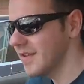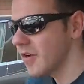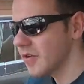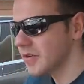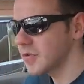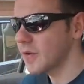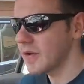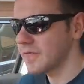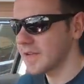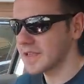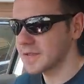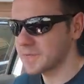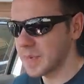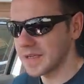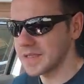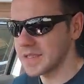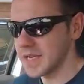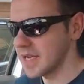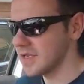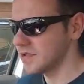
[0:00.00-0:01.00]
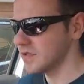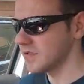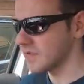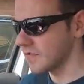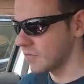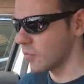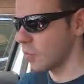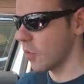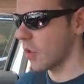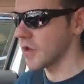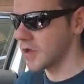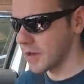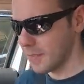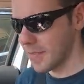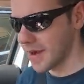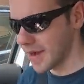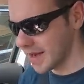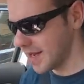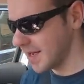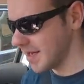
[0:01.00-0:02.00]
got to have expectations of what you're
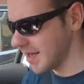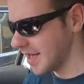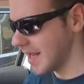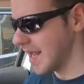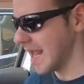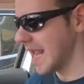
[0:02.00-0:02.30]
buying here.